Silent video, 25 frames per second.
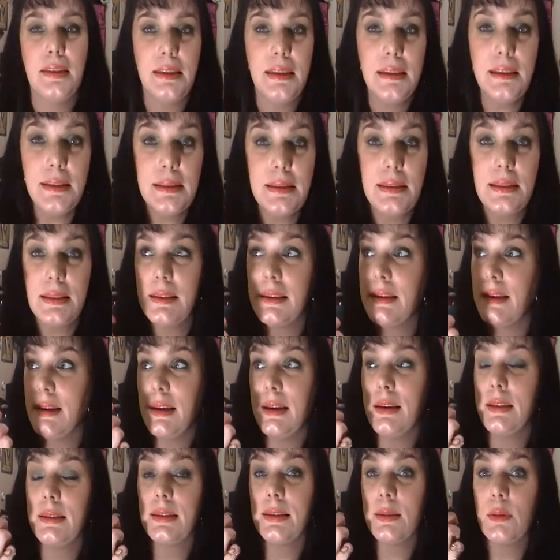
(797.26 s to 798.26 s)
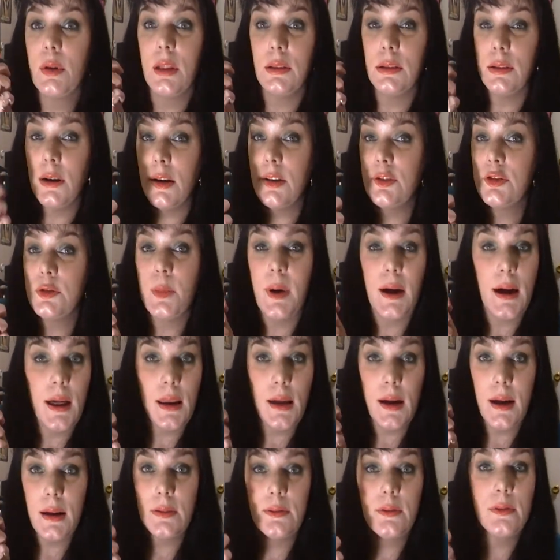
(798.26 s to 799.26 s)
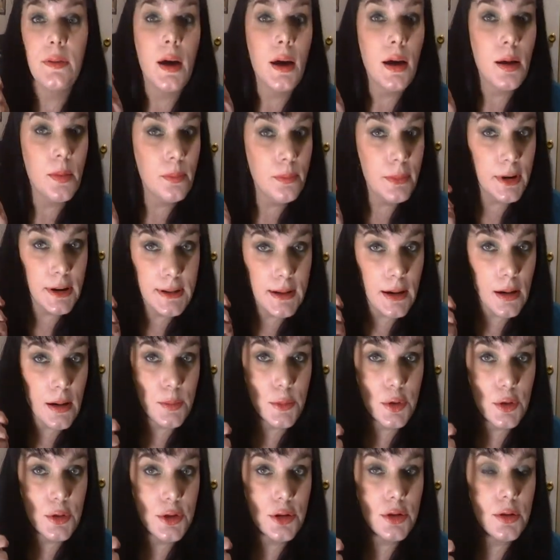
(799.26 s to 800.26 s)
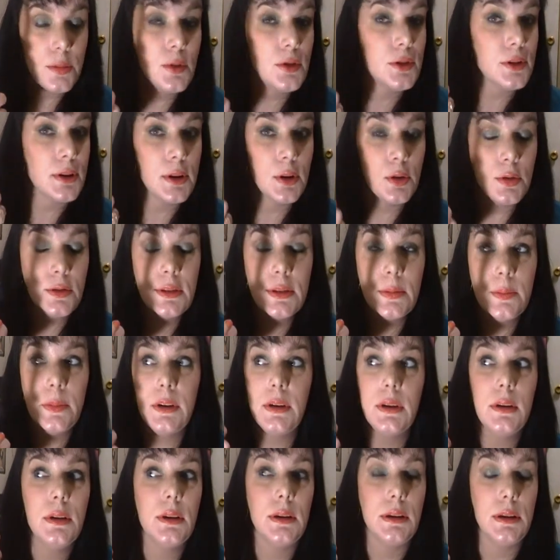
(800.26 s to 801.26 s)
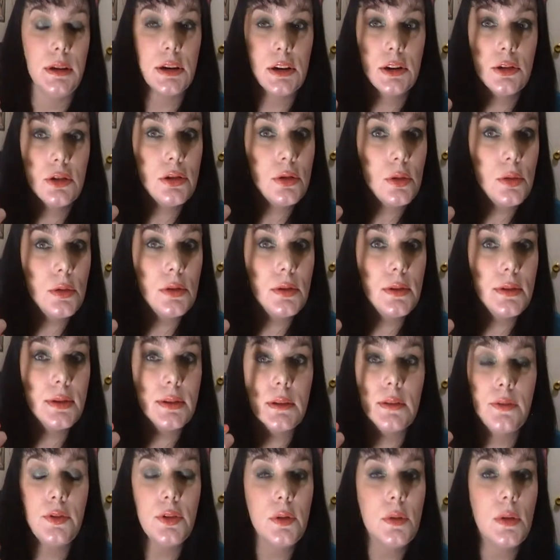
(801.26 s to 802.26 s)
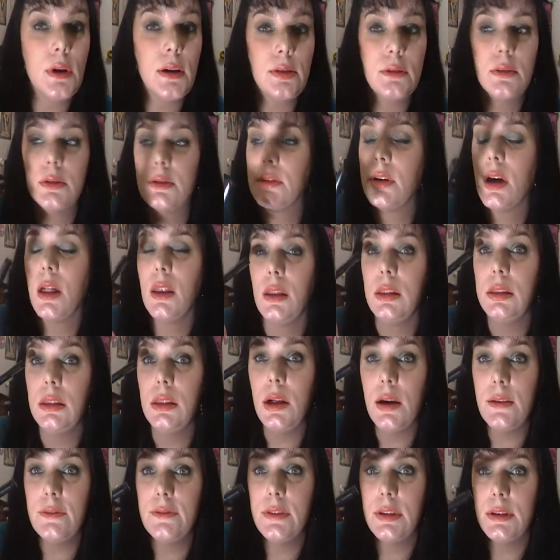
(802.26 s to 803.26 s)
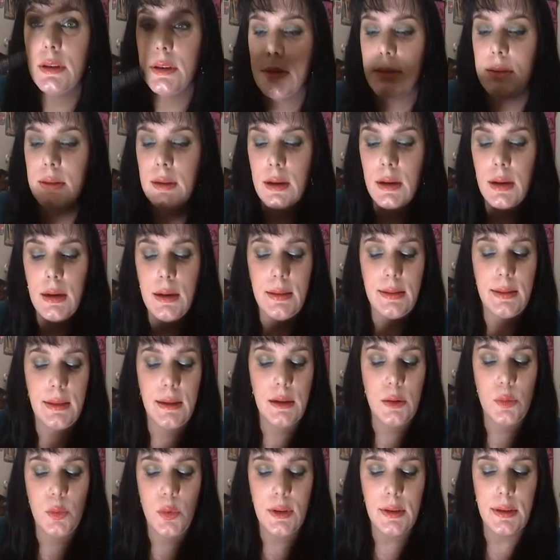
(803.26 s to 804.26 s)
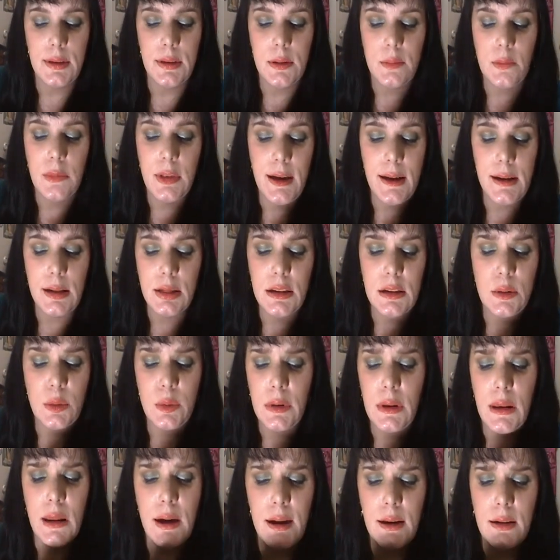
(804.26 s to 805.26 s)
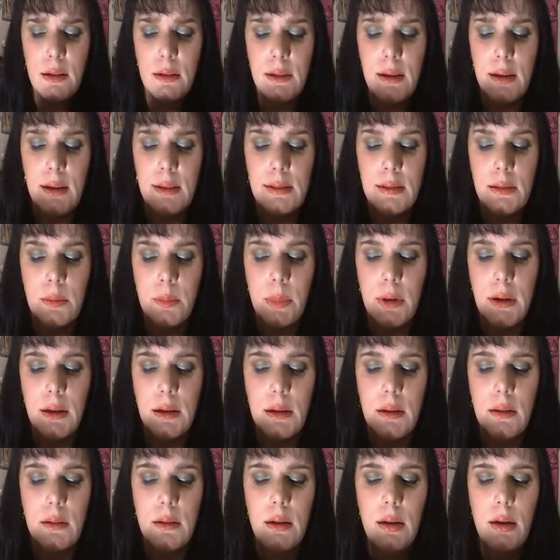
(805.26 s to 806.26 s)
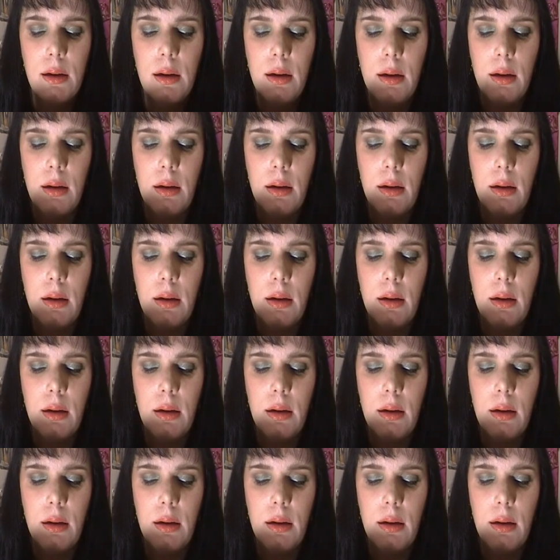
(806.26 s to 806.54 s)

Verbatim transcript: This is loved by a lot of big-time YouTubers like Crispy and Nigga Tutorials and a few others. Love this. It's the NYC Black Liquid Liner. It has the pen,